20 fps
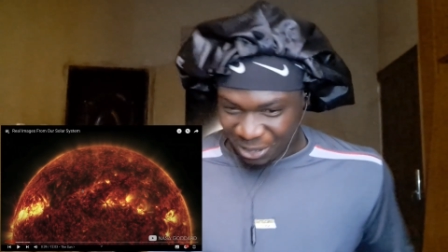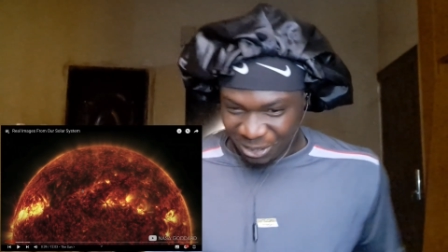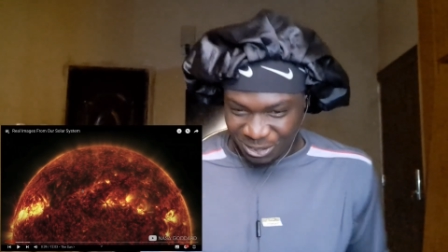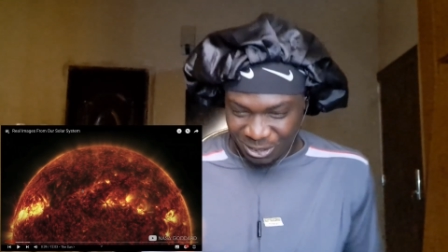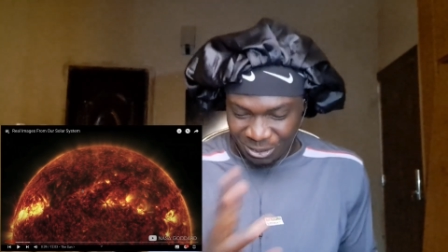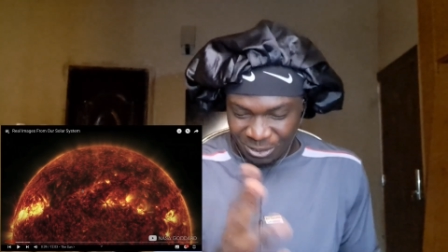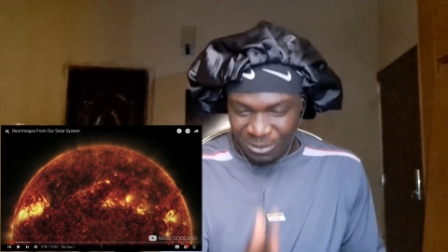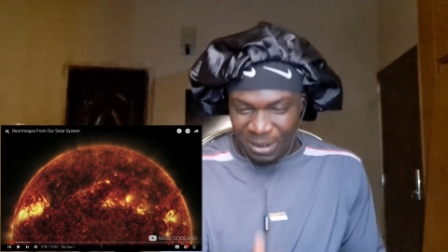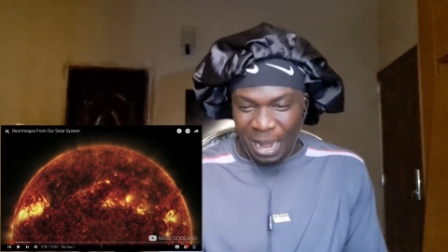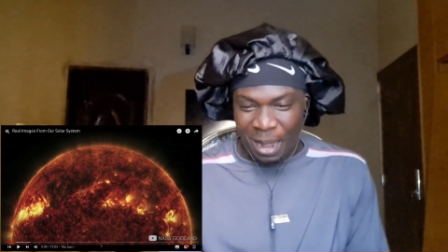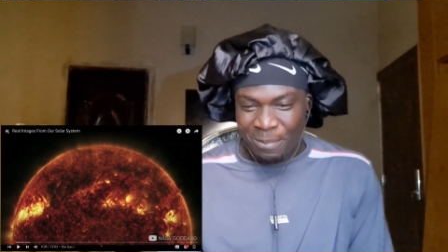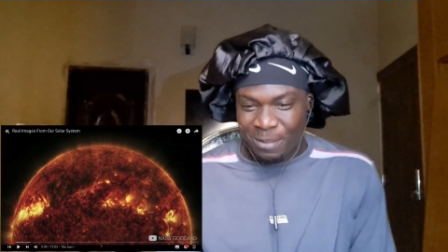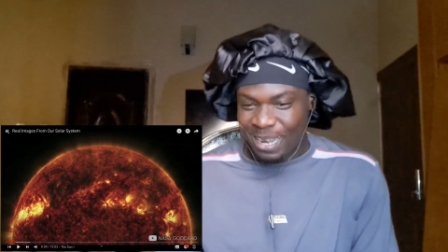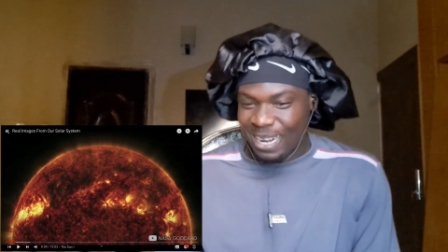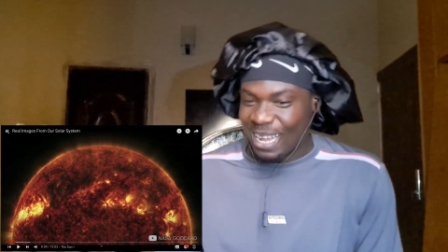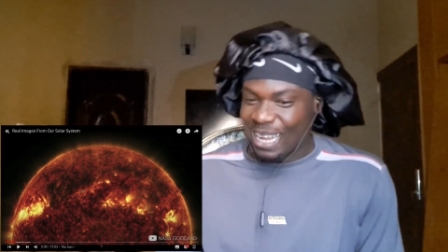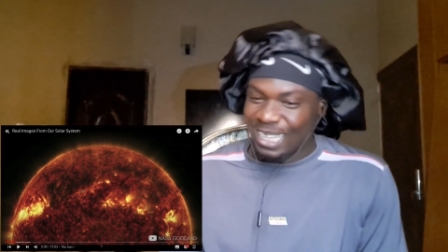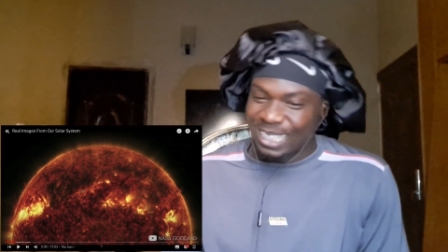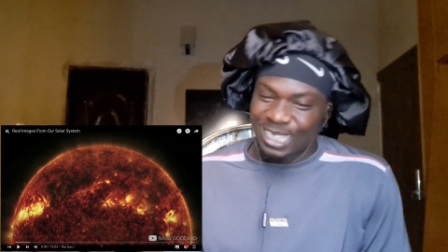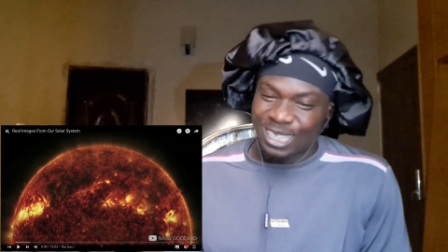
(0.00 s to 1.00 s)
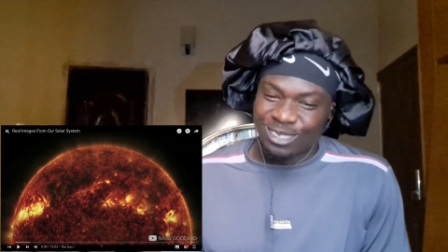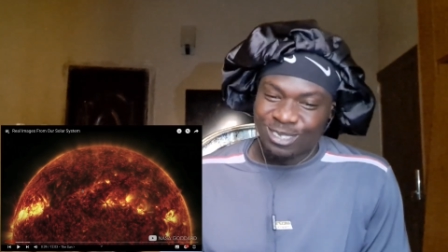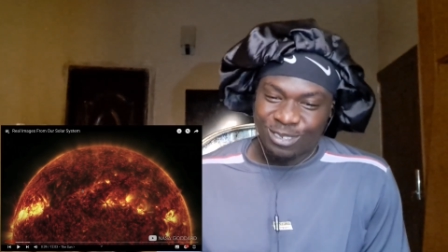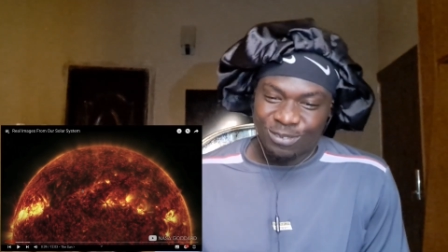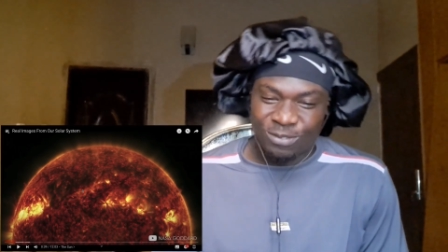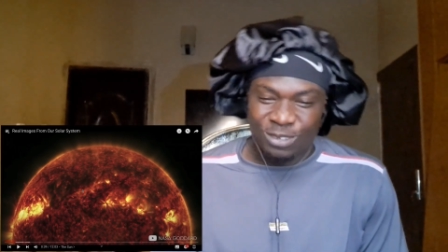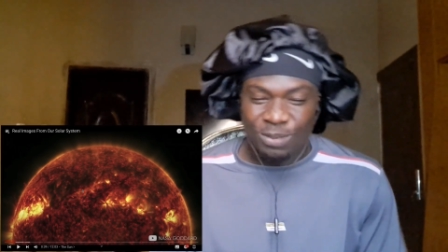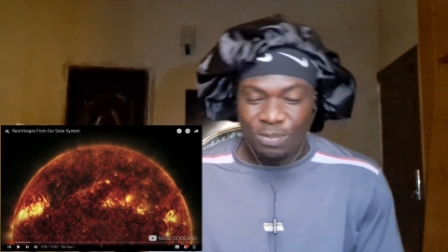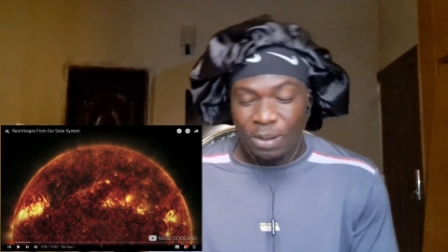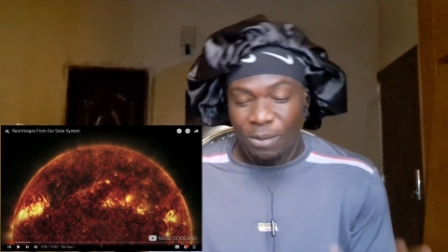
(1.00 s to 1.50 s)
So right about now, let's get to
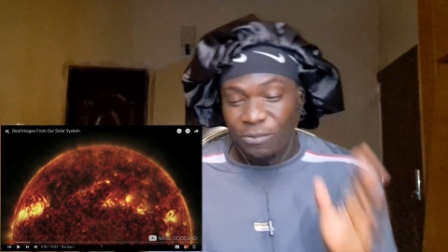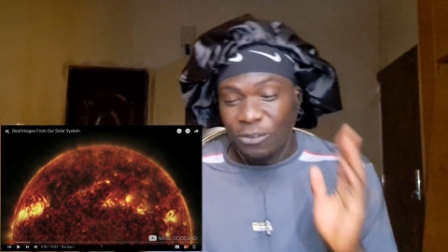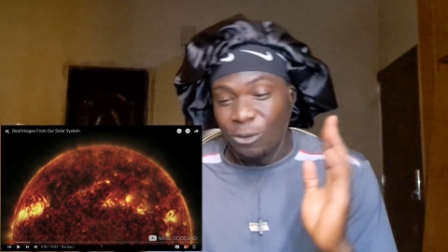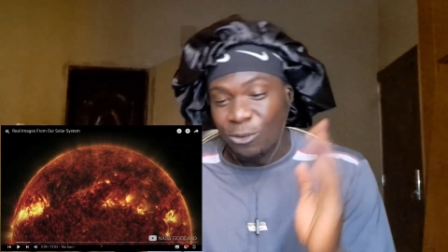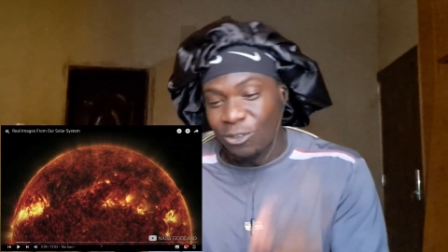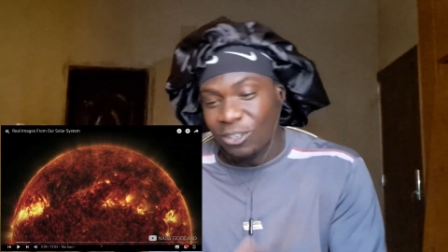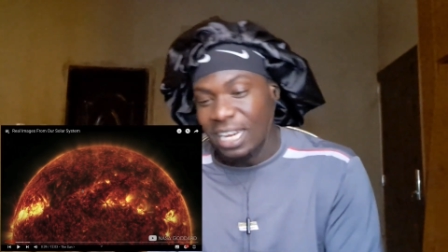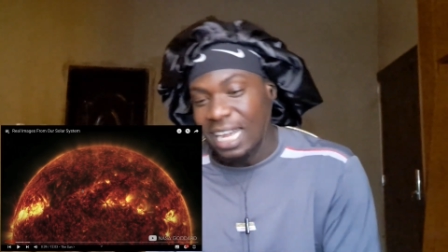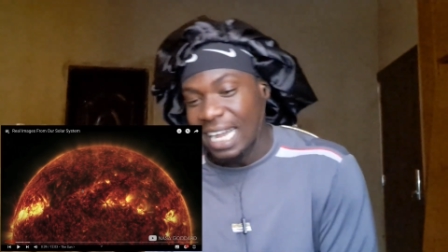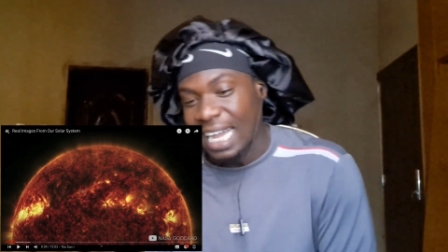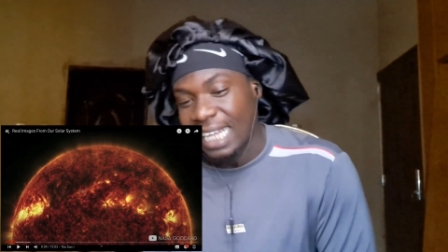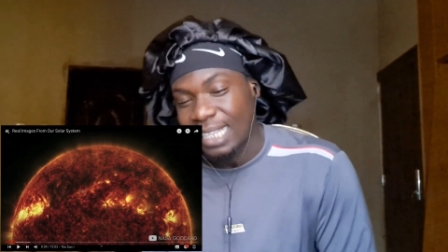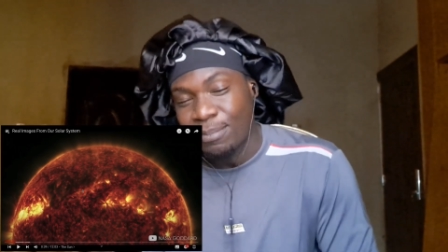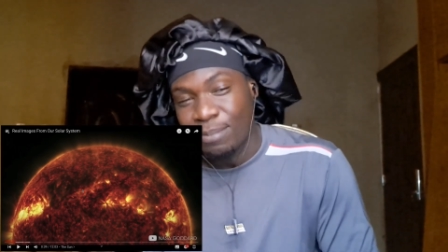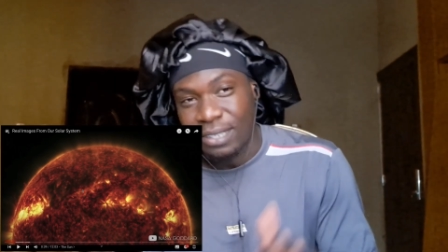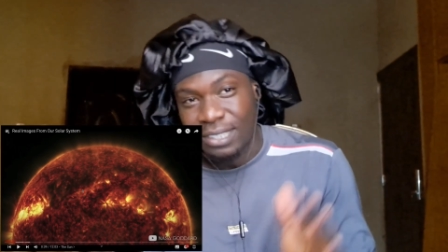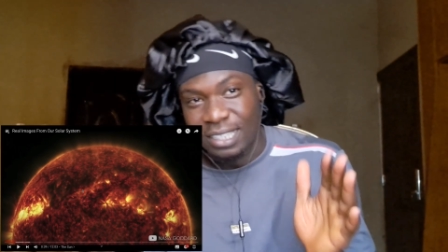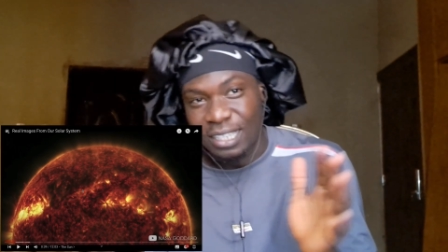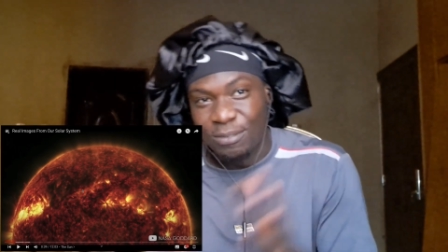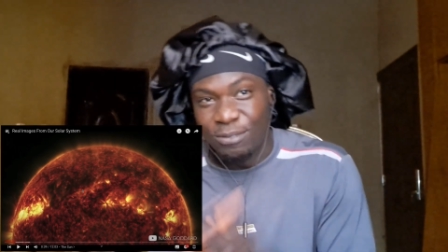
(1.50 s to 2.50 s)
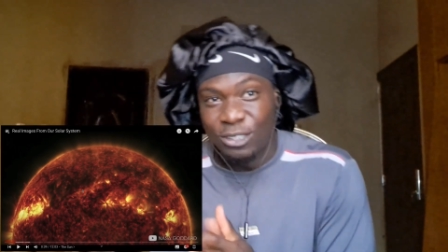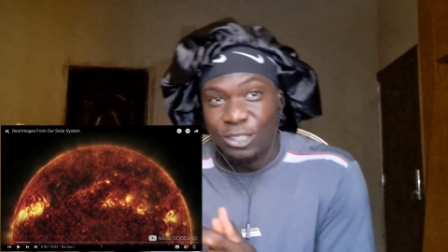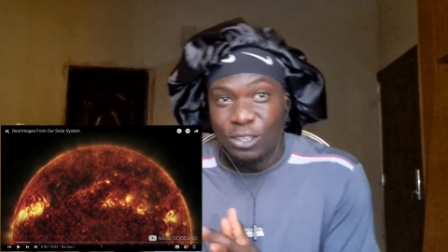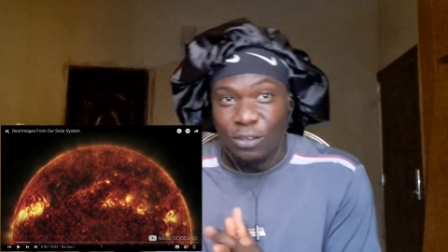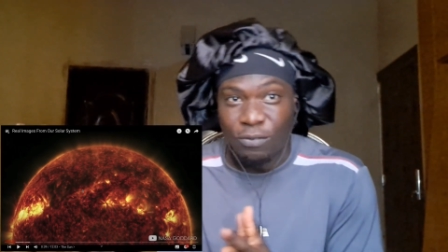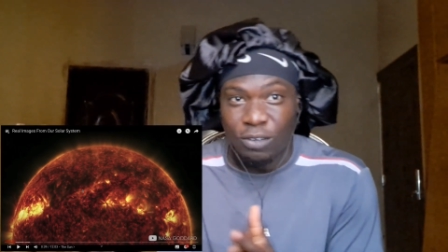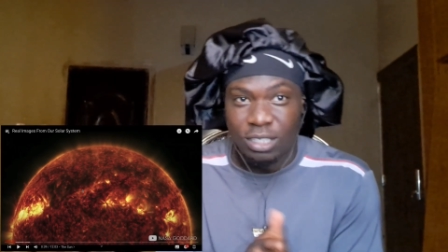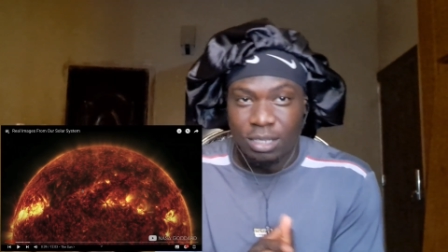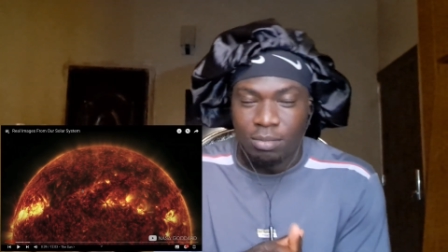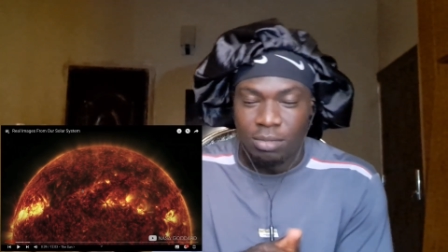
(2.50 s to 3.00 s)
the video. But before we do that, guys, please, if this is
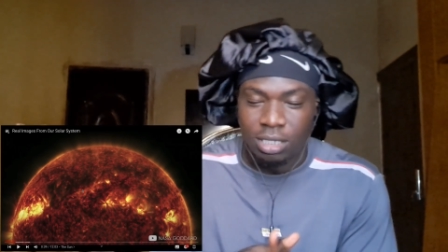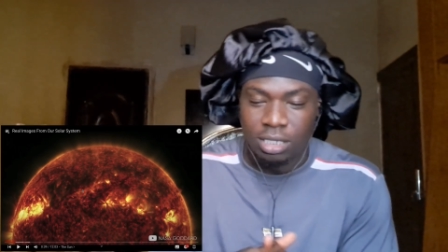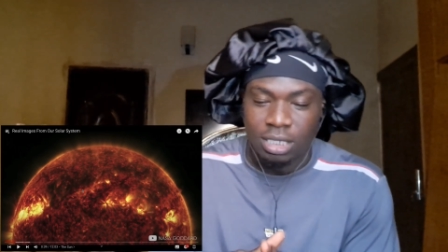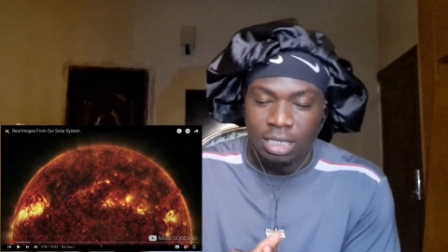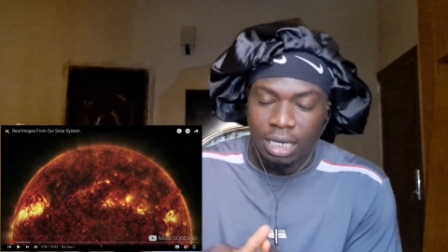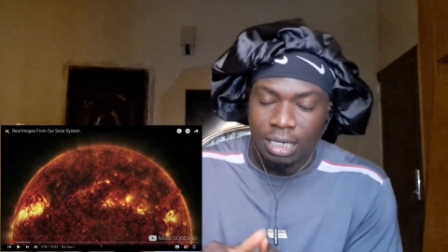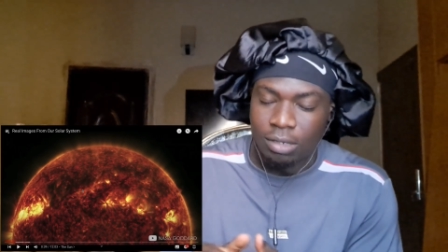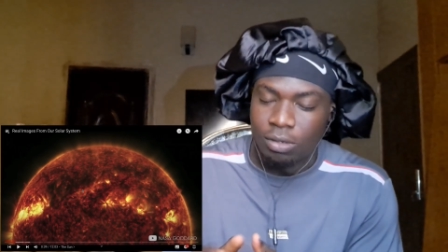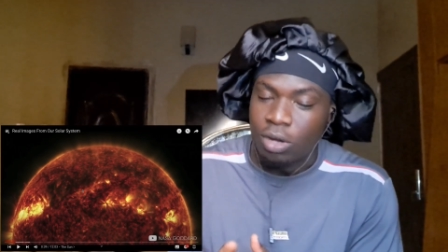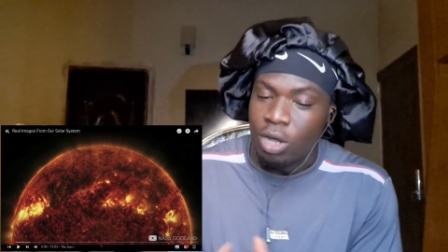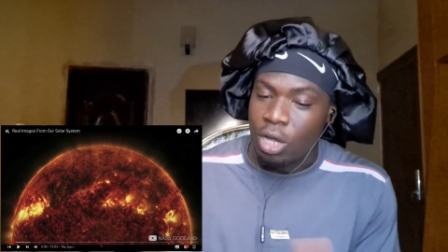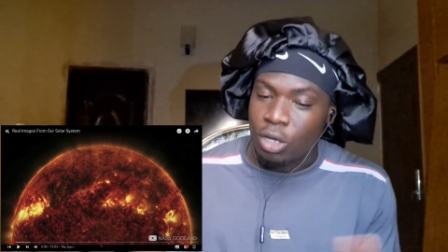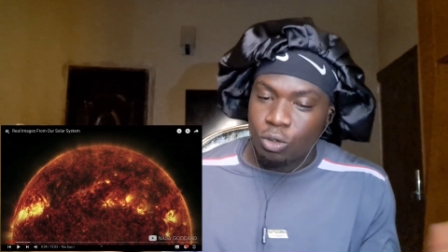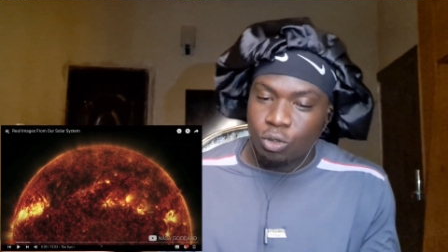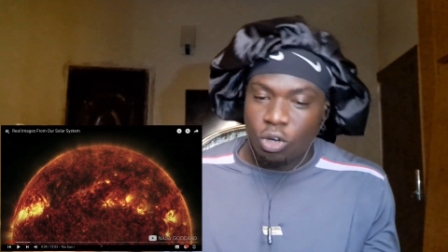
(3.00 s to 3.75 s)
your first time on the channel,